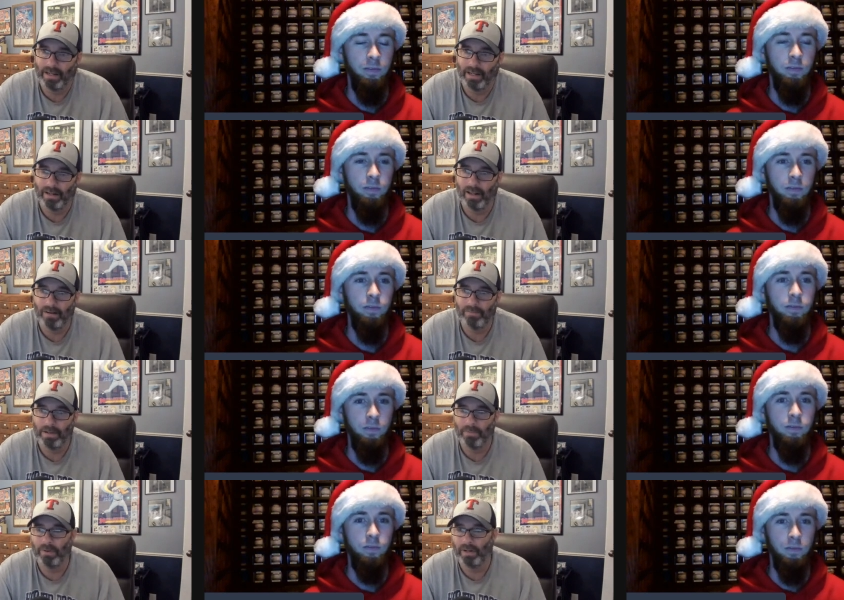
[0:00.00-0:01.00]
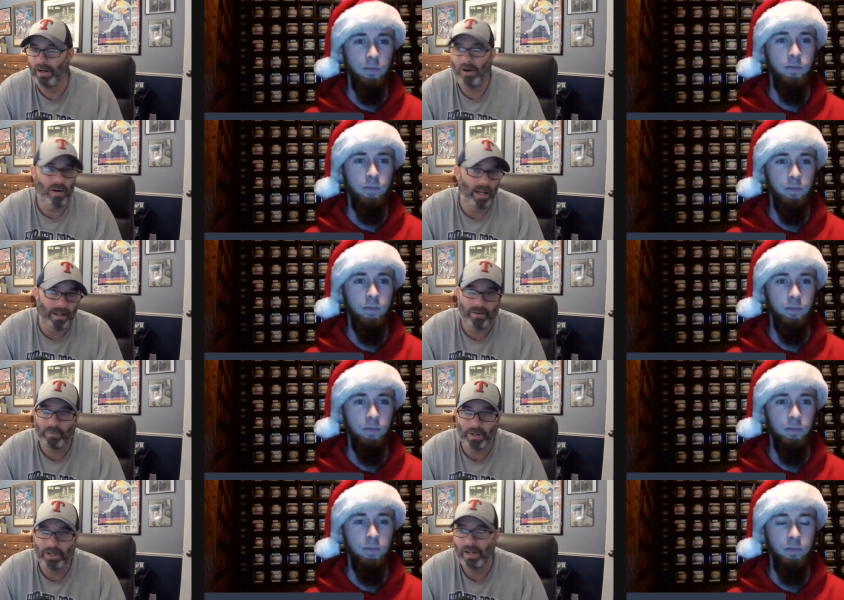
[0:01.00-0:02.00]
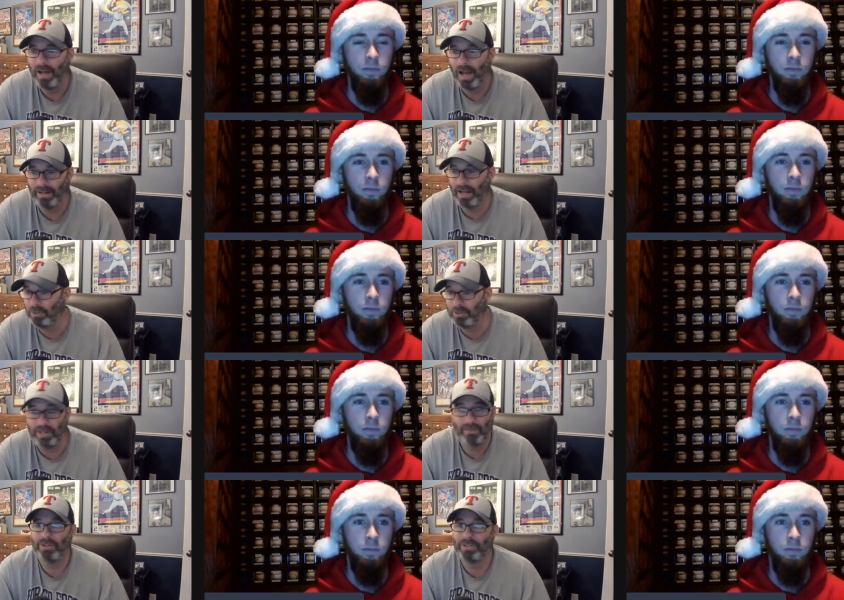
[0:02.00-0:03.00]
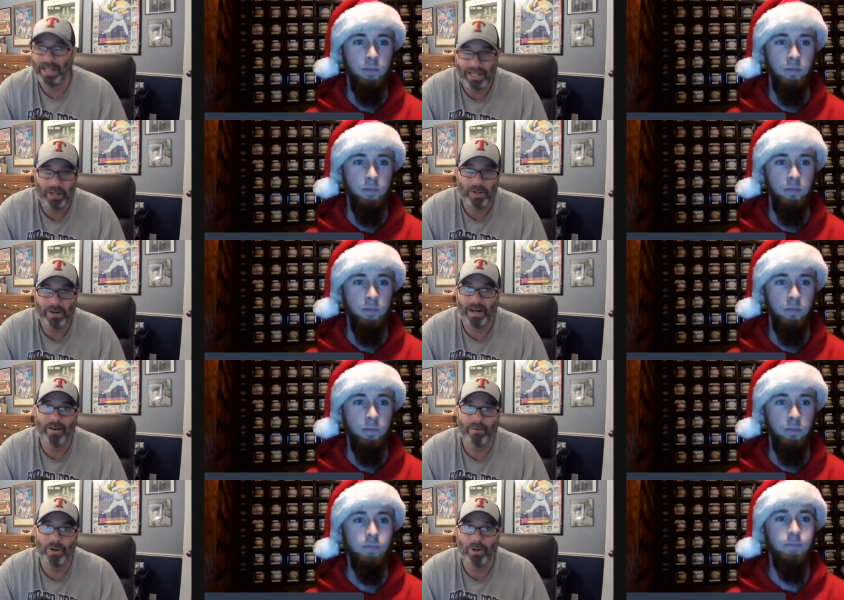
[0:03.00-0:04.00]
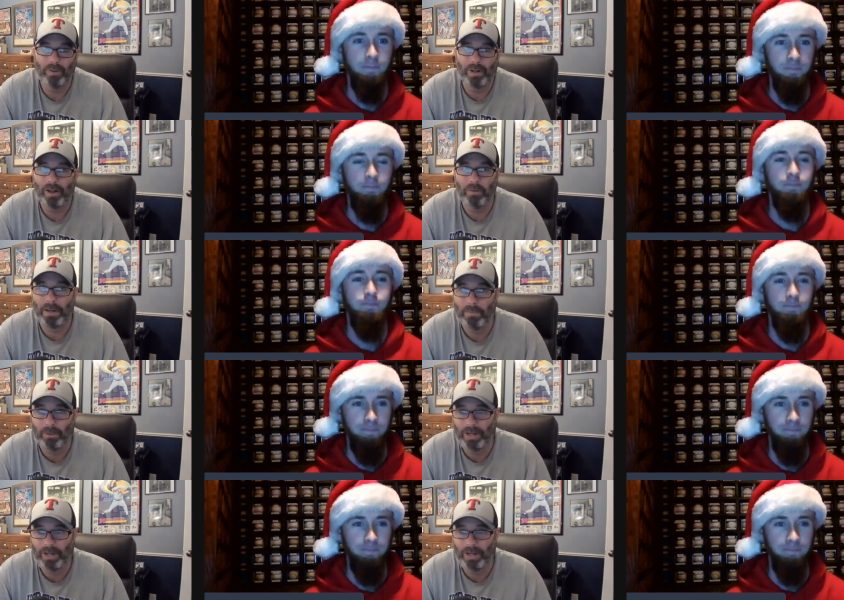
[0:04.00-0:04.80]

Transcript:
Speaker 1: I get a lot of people that oh, I love what I, I do stuff just like you, and I never knew that other people